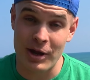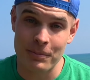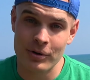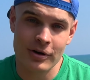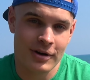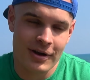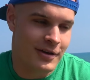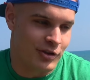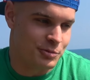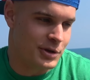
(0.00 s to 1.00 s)
paper,
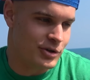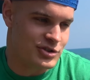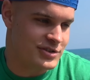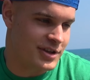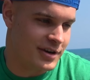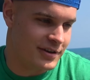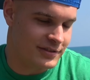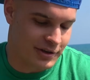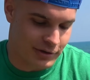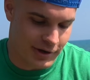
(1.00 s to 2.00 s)
the speaker's just gonna
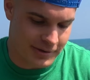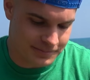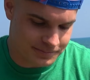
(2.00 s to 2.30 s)
disintegrate.